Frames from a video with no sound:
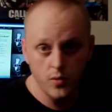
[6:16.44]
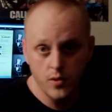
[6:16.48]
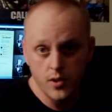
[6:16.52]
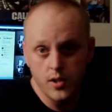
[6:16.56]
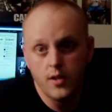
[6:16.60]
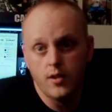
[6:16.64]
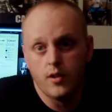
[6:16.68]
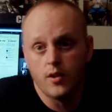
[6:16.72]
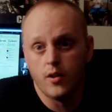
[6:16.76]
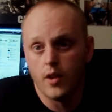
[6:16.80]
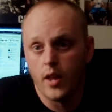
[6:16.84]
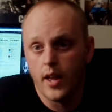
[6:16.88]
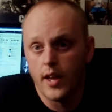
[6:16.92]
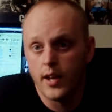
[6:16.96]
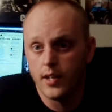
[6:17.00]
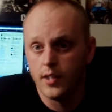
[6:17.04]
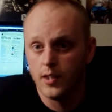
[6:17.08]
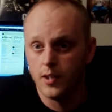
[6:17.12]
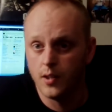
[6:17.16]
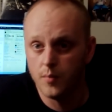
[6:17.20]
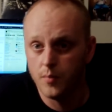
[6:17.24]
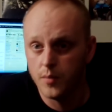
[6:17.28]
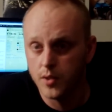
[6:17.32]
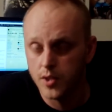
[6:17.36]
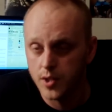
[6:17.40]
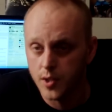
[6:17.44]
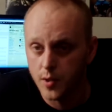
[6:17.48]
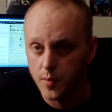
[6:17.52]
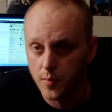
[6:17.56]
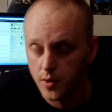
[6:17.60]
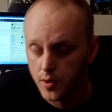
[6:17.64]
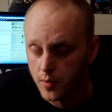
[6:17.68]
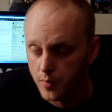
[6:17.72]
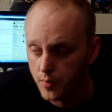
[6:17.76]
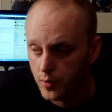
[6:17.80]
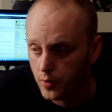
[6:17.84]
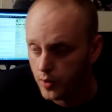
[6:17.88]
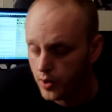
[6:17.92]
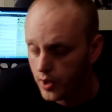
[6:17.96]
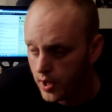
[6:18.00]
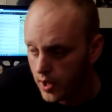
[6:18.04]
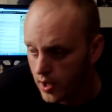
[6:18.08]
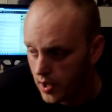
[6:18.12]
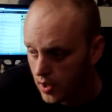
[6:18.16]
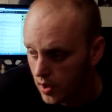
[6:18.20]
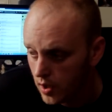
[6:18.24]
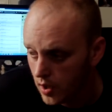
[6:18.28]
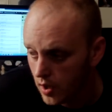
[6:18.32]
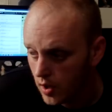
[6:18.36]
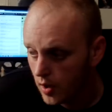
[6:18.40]
huge either, like, in the Machinima
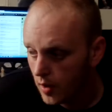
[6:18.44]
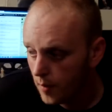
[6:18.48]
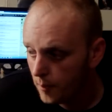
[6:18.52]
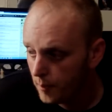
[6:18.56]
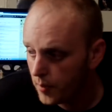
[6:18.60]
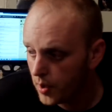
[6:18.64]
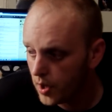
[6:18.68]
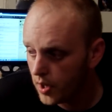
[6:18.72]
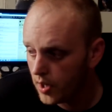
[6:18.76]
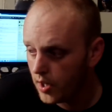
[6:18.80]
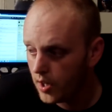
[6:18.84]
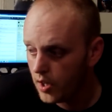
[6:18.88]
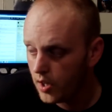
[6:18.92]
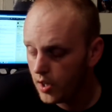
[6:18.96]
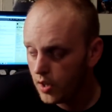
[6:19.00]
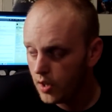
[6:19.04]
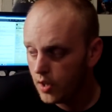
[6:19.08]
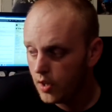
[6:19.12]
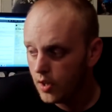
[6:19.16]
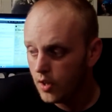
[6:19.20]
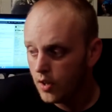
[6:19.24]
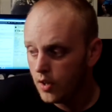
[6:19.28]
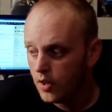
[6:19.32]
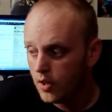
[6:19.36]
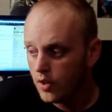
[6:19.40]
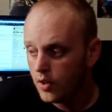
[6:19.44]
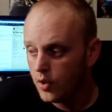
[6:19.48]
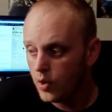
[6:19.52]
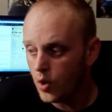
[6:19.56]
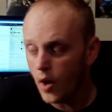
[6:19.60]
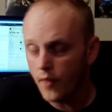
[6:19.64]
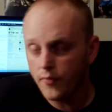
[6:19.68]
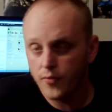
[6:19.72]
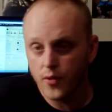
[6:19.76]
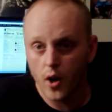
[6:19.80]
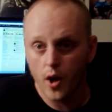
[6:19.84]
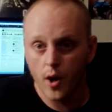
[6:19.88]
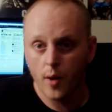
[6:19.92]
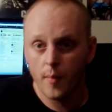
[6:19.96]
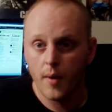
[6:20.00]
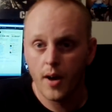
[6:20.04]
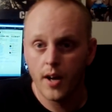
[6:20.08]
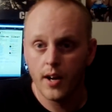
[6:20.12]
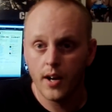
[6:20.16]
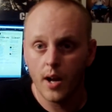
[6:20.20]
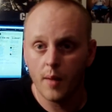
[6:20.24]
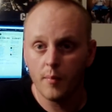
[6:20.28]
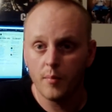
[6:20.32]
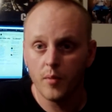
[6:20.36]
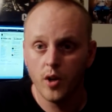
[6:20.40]
community. But, I thought
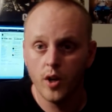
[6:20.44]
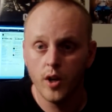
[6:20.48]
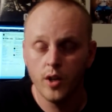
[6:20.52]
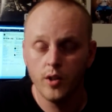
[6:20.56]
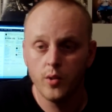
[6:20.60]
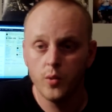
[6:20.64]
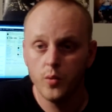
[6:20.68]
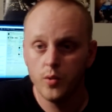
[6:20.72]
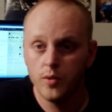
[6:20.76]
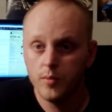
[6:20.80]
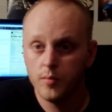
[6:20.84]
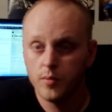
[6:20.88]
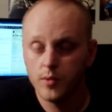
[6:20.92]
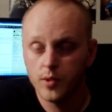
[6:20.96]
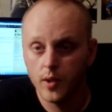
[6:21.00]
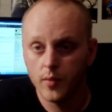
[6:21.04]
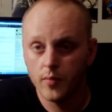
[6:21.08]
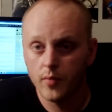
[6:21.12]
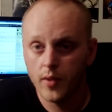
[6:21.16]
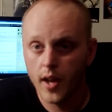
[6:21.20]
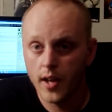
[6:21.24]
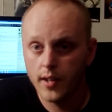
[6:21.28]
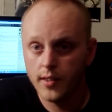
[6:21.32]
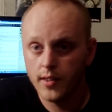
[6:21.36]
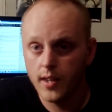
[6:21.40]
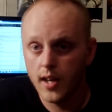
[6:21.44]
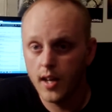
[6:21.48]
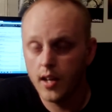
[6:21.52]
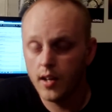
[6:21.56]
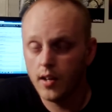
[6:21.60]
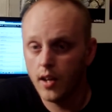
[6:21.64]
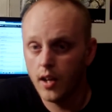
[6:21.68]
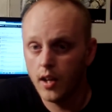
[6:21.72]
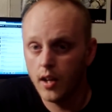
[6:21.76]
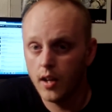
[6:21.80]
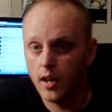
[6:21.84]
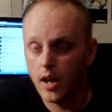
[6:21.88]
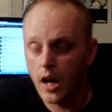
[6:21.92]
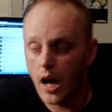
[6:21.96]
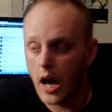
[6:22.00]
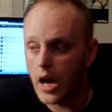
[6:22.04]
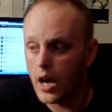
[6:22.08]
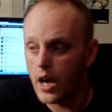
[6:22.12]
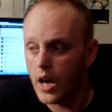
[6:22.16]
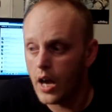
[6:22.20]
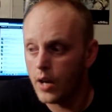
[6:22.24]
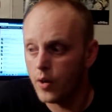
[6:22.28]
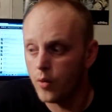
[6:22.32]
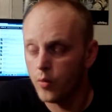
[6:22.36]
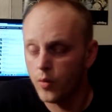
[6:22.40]
about it. I'm going to do some stuff like that, and
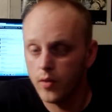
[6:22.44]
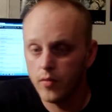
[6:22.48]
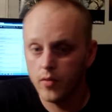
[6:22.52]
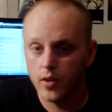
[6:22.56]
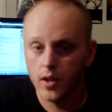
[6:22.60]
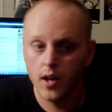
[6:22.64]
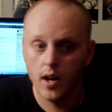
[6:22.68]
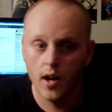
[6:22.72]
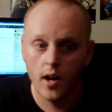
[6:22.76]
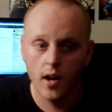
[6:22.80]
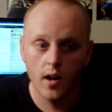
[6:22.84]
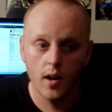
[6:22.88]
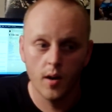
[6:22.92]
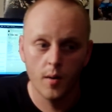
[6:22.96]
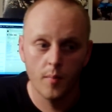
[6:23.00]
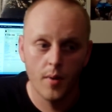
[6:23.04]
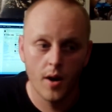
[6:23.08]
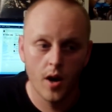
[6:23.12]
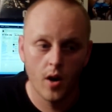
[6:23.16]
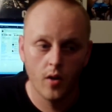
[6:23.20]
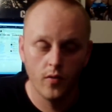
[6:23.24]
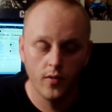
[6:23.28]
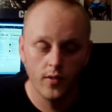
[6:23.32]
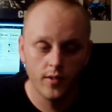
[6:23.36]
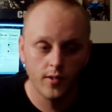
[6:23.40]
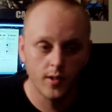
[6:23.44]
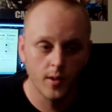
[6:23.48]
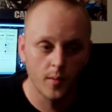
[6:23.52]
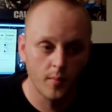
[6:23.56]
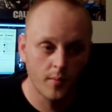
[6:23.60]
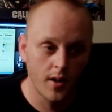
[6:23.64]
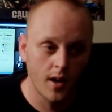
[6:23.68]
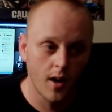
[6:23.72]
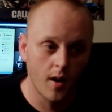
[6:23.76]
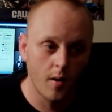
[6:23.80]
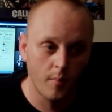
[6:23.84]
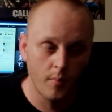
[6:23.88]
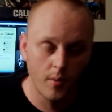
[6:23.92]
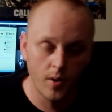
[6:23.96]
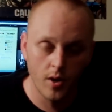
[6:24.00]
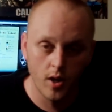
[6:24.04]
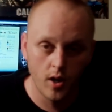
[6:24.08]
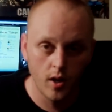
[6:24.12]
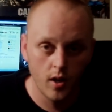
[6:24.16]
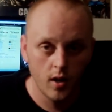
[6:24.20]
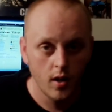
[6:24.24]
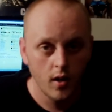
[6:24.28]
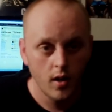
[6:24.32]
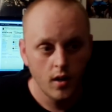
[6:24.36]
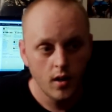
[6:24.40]
I don't even care about the sub count,
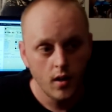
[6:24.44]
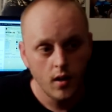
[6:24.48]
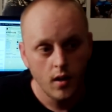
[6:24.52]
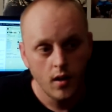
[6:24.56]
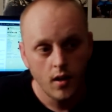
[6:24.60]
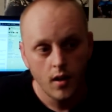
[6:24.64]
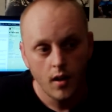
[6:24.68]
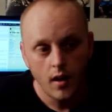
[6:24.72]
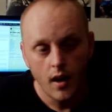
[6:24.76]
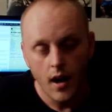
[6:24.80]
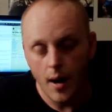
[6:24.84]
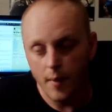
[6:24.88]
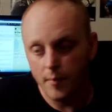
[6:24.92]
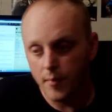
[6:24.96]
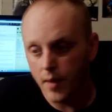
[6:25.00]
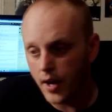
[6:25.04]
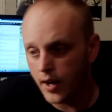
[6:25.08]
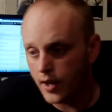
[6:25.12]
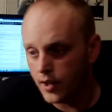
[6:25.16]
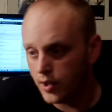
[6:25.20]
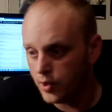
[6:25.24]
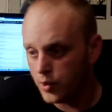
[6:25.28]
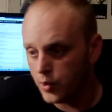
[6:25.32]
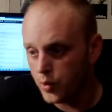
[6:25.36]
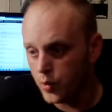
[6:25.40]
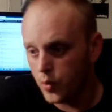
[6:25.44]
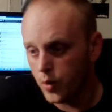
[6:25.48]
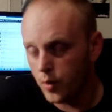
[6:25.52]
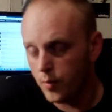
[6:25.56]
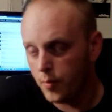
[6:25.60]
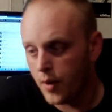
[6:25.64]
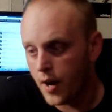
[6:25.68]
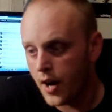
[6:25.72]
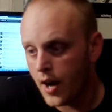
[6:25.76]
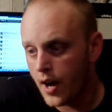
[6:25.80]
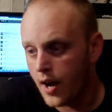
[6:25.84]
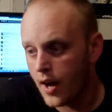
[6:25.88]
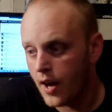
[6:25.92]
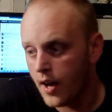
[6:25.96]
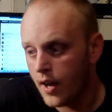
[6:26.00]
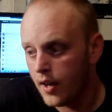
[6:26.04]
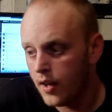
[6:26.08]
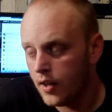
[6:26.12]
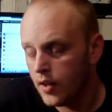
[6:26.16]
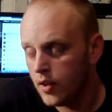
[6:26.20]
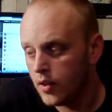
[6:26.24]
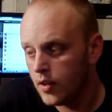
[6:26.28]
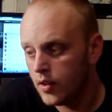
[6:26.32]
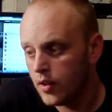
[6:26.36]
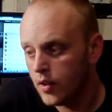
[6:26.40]
but I'm not going to do it
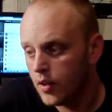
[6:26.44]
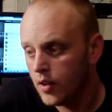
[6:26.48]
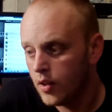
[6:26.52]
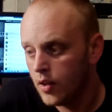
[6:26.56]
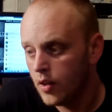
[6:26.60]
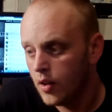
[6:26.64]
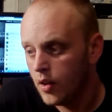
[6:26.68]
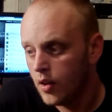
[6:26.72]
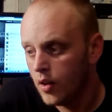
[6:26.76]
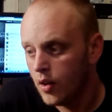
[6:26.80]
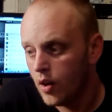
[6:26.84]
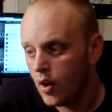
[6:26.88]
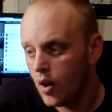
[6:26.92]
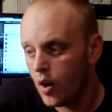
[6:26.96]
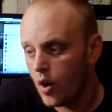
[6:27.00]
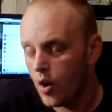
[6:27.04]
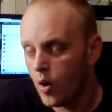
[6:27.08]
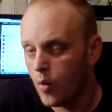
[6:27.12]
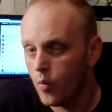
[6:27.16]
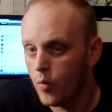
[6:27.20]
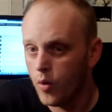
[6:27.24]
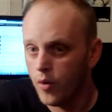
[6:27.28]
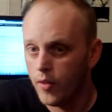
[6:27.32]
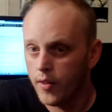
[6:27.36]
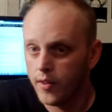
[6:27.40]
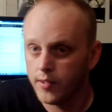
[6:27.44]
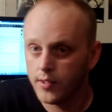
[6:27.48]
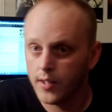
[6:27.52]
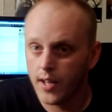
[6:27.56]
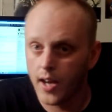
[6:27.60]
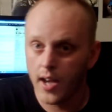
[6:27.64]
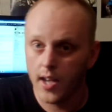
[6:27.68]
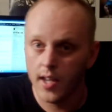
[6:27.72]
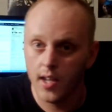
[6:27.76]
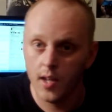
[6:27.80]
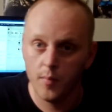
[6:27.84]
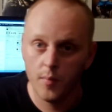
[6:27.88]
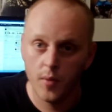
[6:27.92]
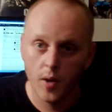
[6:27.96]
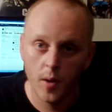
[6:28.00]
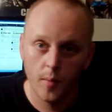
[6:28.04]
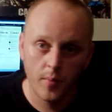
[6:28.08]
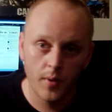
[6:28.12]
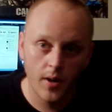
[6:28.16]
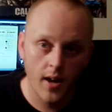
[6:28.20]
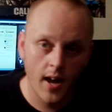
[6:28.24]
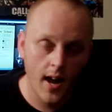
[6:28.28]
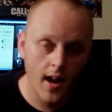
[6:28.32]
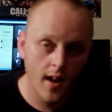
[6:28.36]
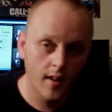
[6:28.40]
by, oh, well, this guy hit me
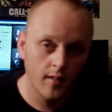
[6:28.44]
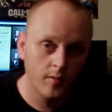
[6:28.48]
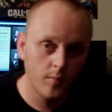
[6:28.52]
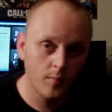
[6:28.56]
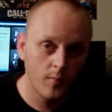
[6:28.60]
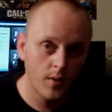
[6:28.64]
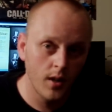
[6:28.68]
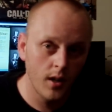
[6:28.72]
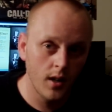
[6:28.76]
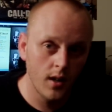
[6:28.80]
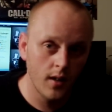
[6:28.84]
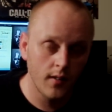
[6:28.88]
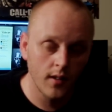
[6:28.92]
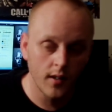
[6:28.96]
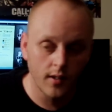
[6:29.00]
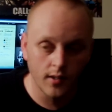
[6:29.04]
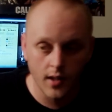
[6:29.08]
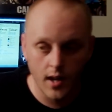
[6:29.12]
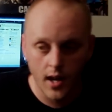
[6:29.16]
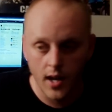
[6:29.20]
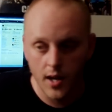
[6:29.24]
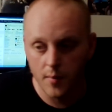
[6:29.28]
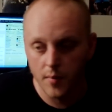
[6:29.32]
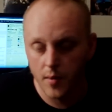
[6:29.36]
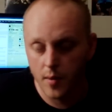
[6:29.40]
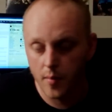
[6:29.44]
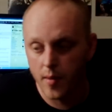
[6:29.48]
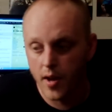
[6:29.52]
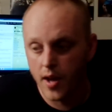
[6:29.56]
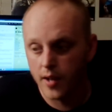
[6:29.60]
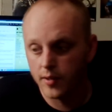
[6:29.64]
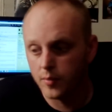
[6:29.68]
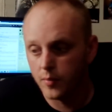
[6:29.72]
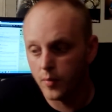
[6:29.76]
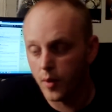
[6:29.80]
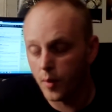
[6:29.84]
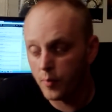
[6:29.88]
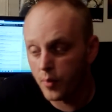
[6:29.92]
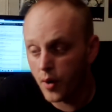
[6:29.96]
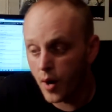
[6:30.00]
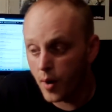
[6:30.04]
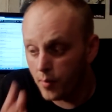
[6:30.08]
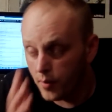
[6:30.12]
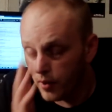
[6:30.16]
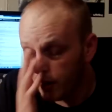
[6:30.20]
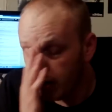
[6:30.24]
up and asked me, and this guy hit me up and asked me. I'm